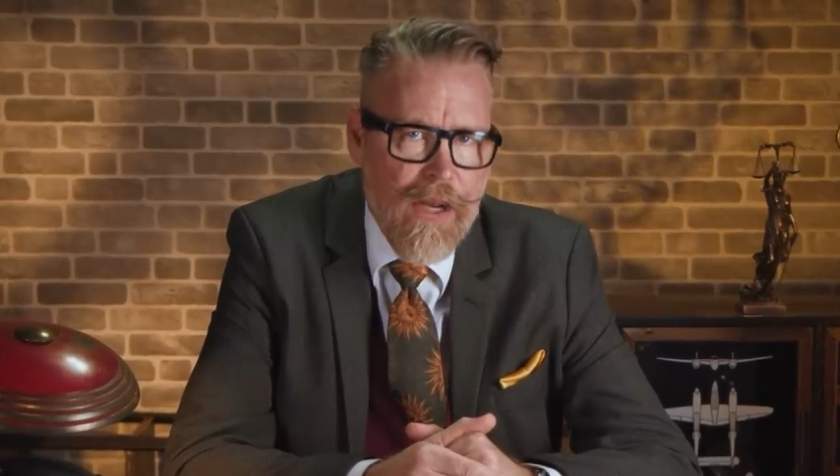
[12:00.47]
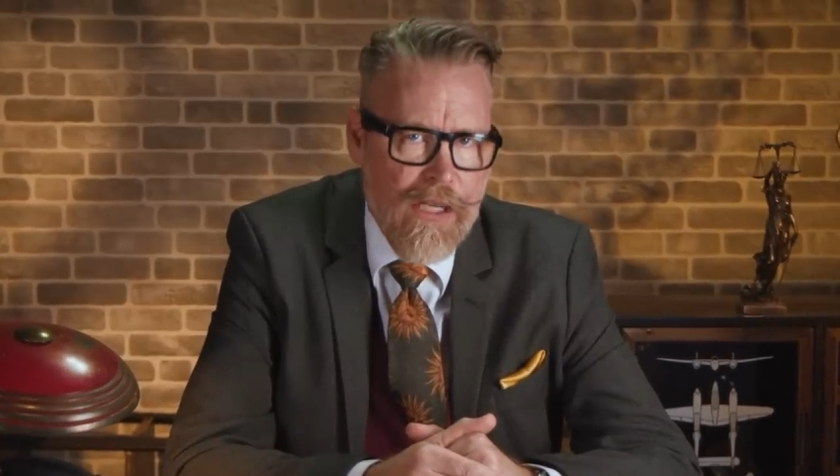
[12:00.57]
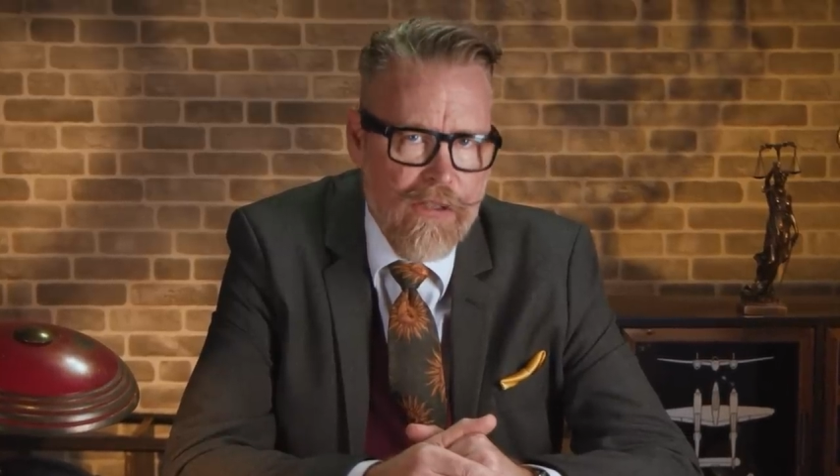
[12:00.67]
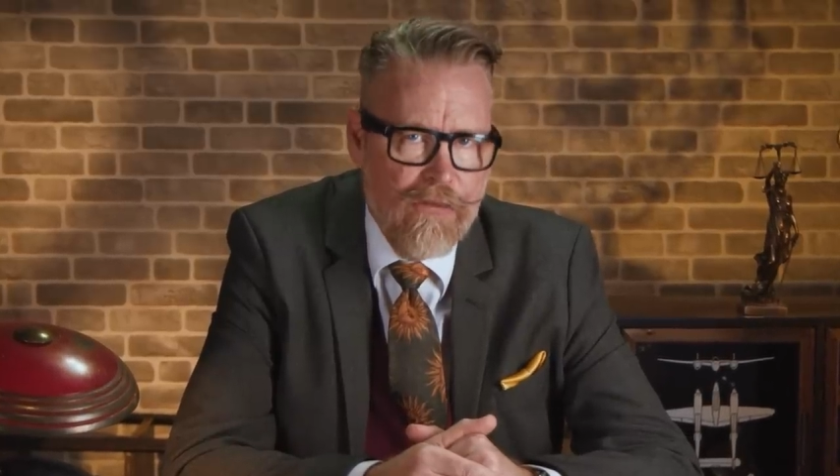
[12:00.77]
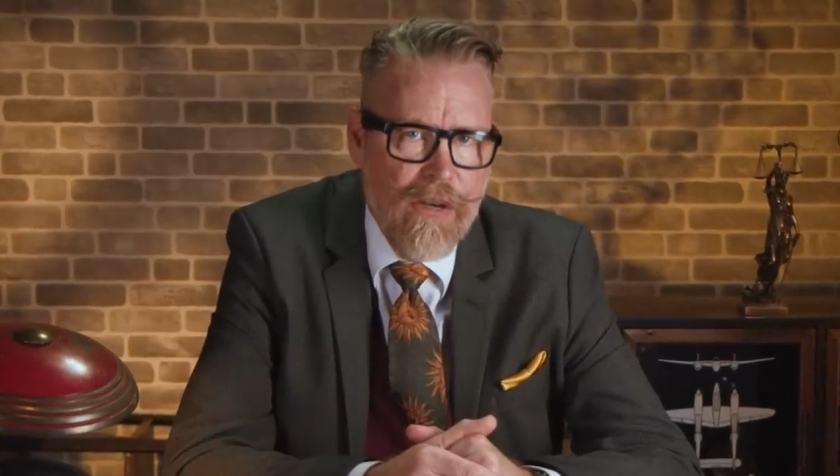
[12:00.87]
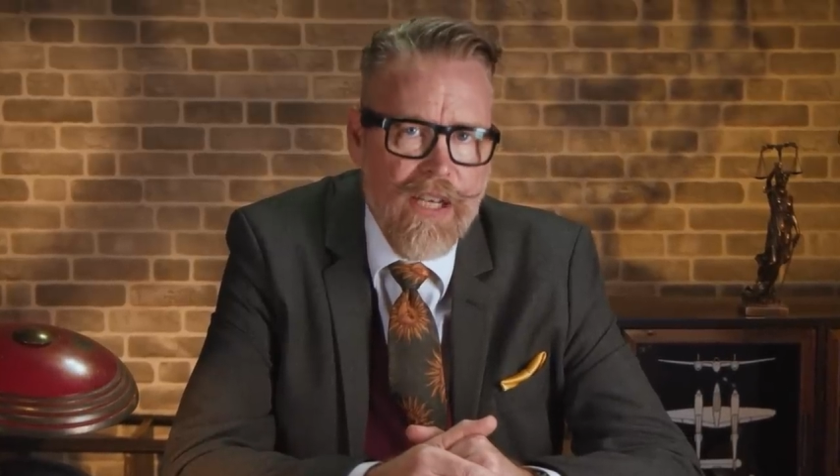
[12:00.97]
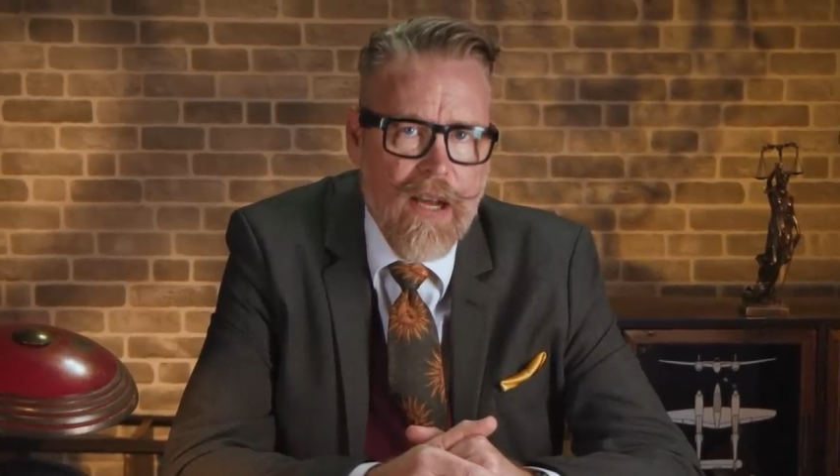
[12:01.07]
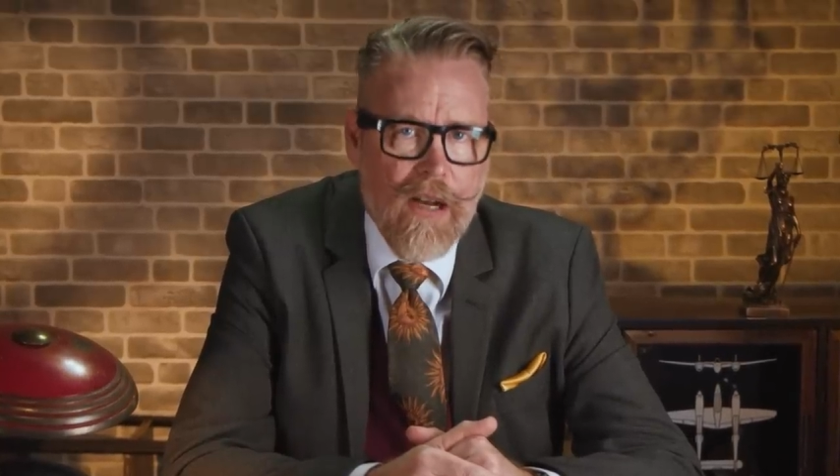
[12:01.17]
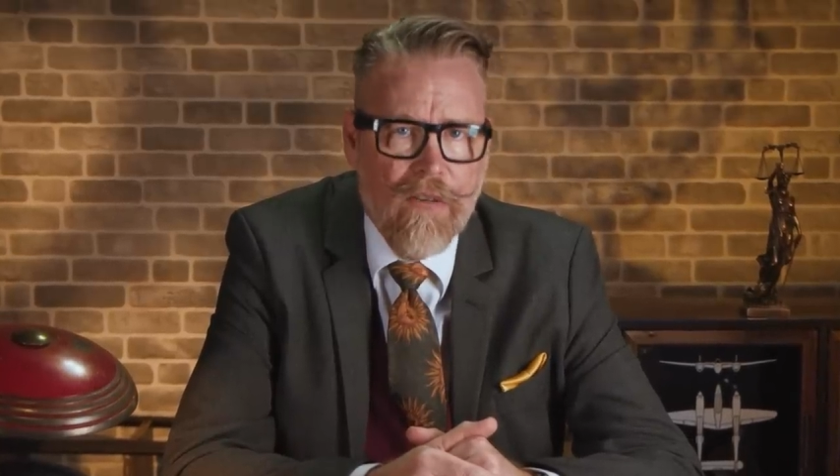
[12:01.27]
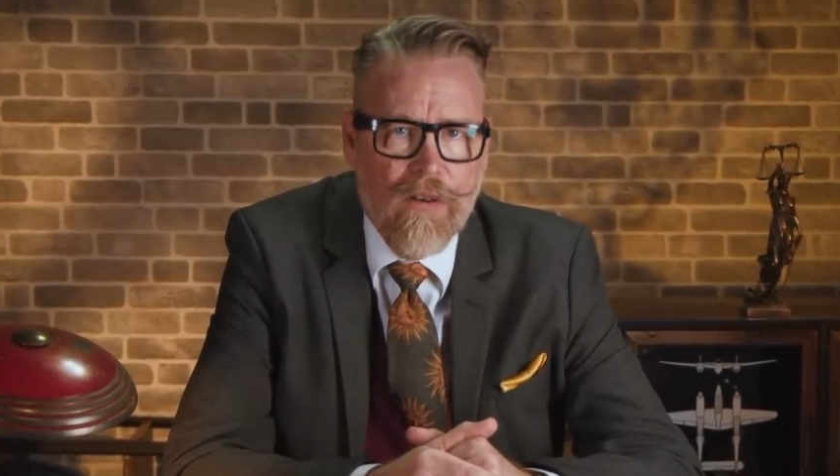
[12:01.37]
major's
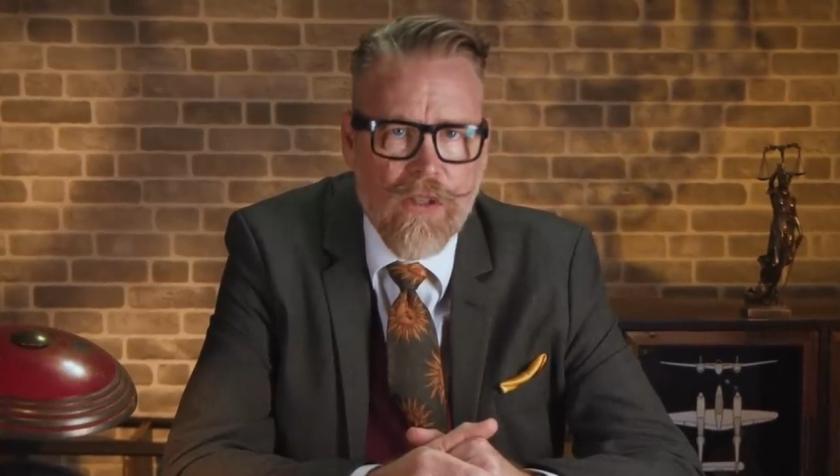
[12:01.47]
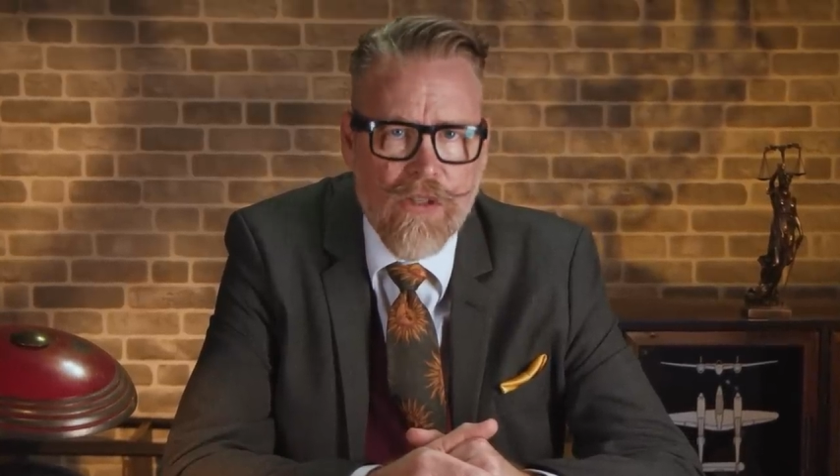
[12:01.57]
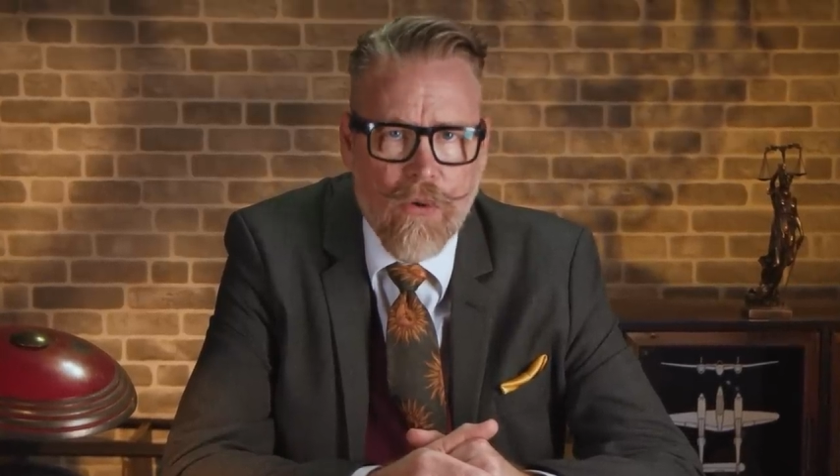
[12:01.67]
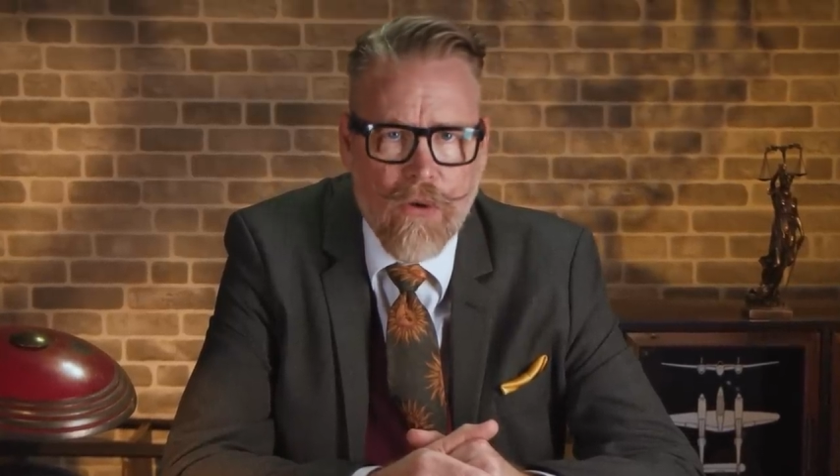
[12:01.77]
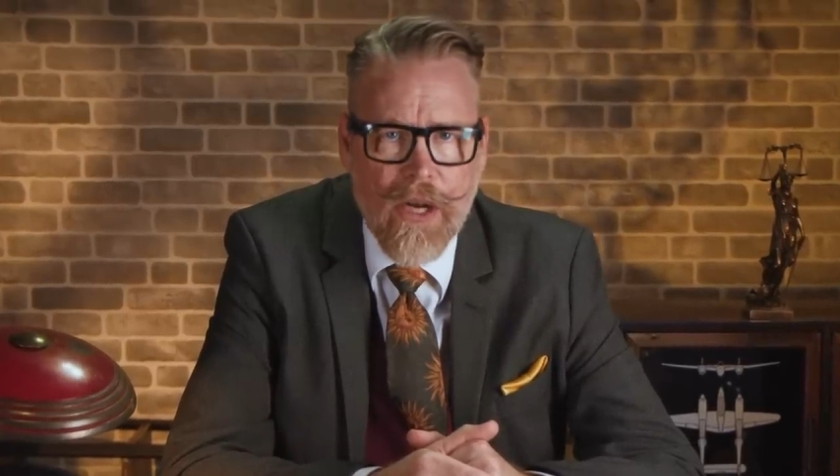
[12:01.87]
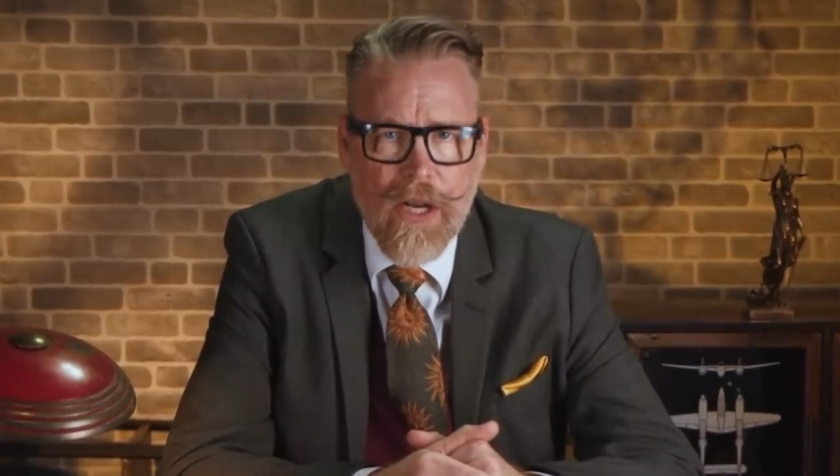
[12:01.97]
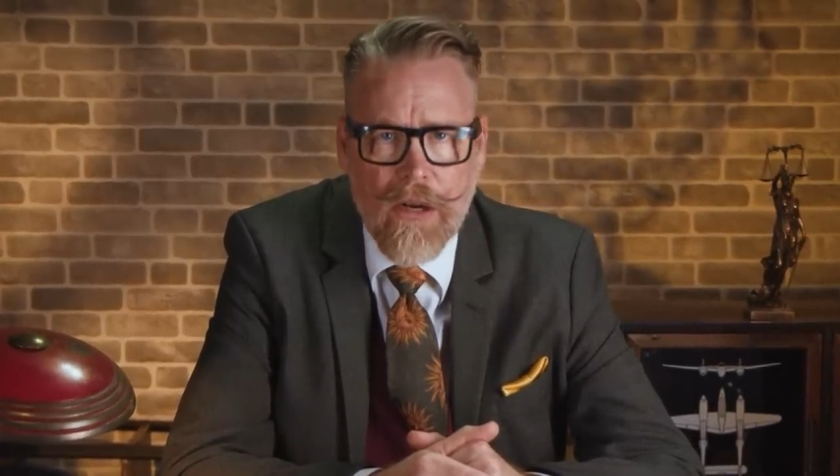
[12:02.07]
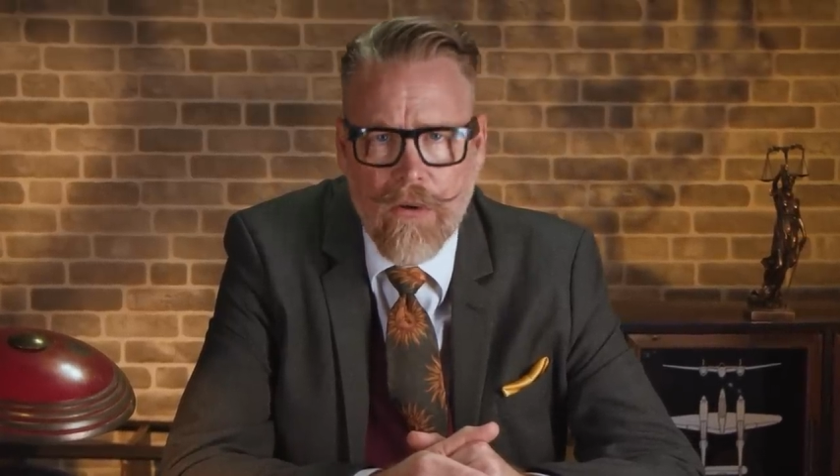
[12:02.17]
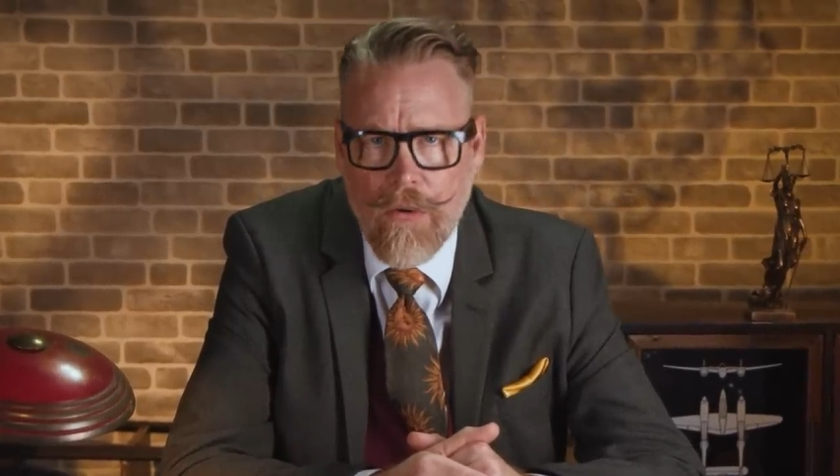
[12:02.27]
retelling of our story and